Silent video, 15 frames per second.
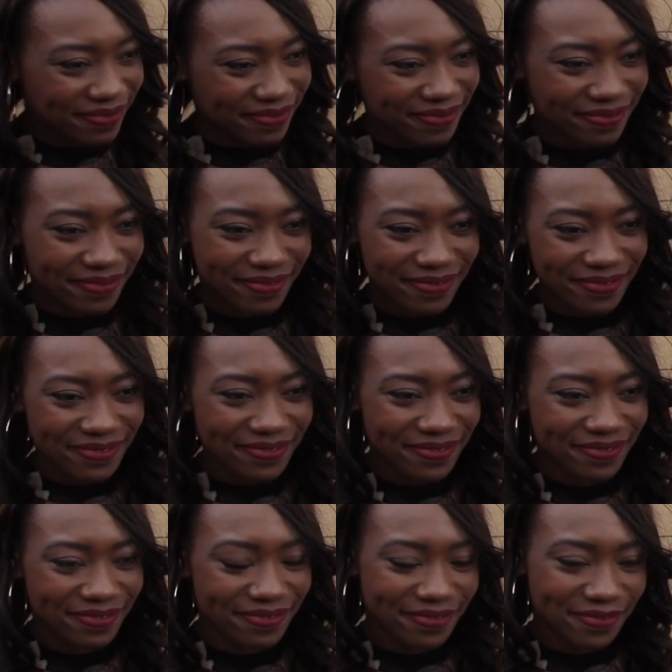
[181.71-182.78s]

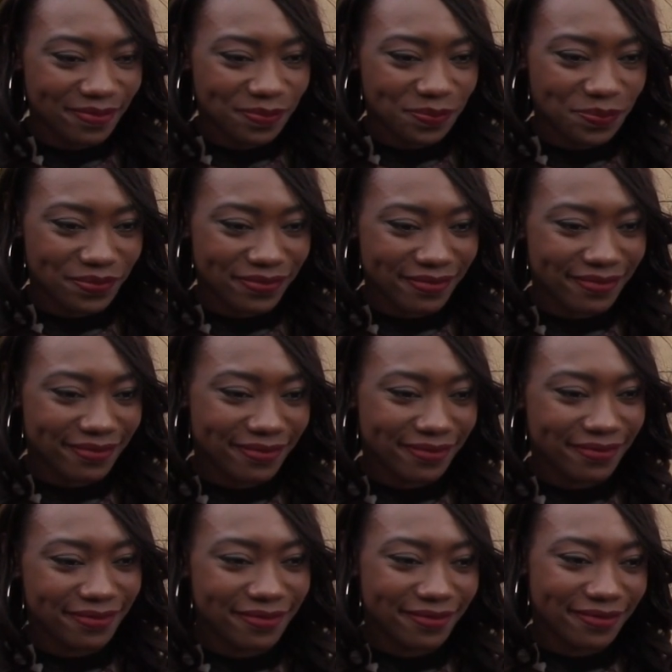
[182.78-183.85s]

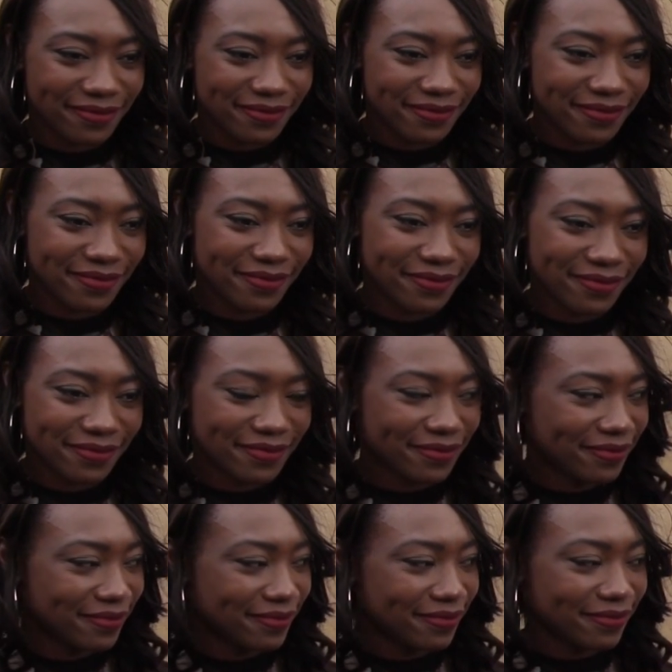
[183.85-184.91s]

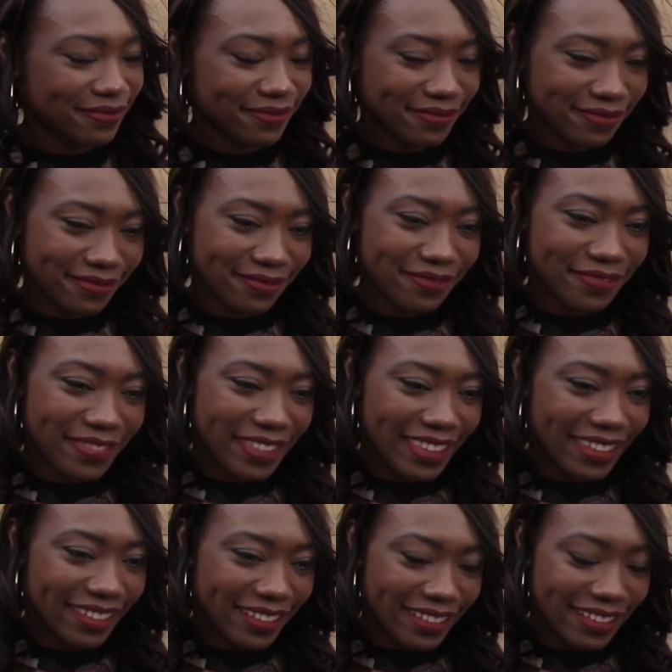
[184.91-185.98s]

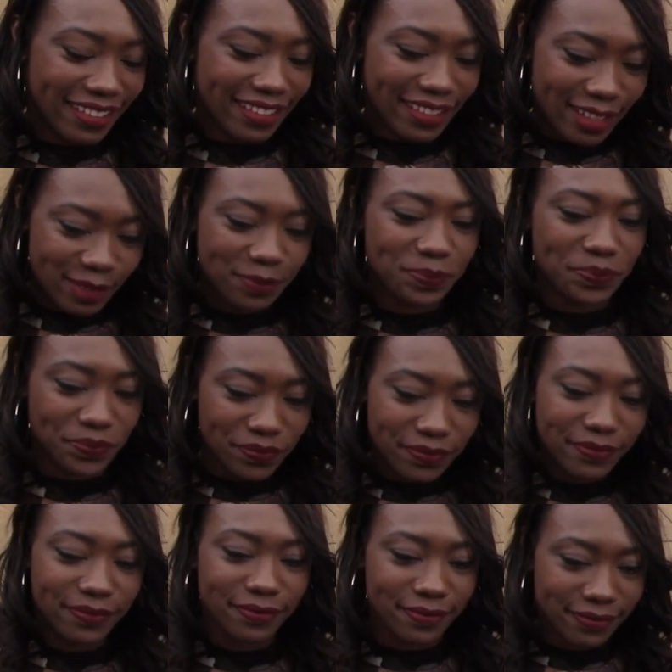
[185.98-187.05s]

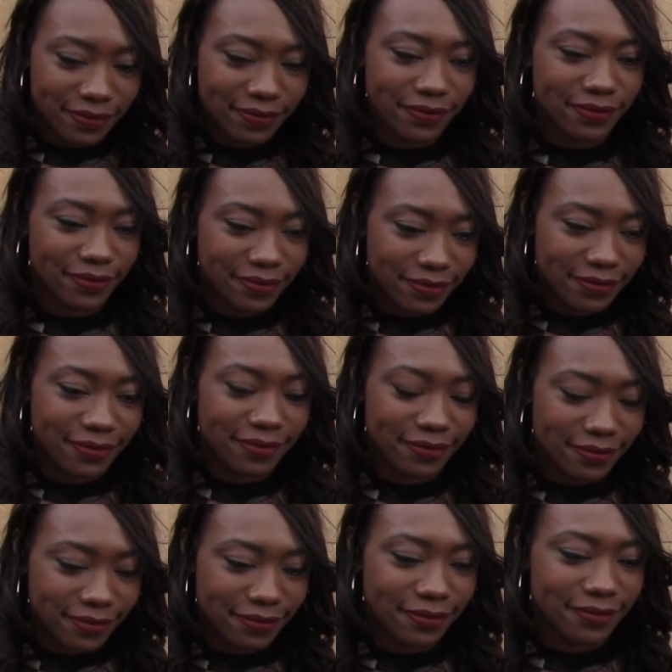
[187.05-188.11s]

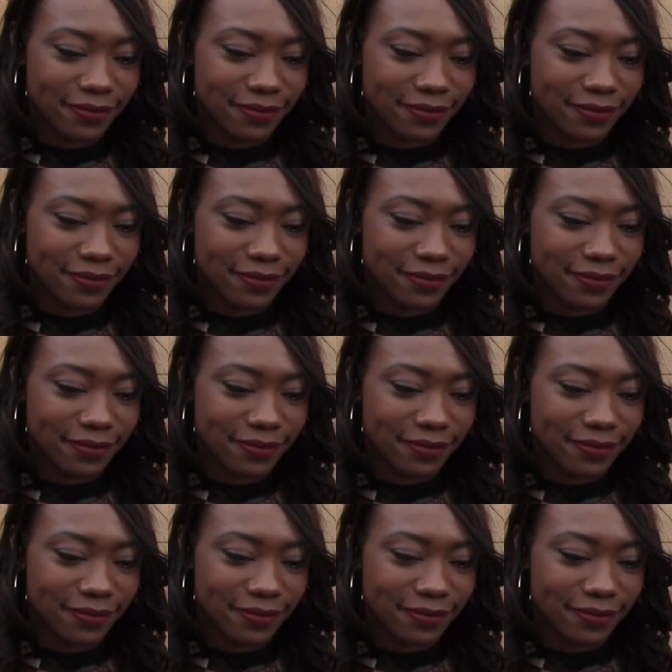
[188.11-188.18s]
[no speech]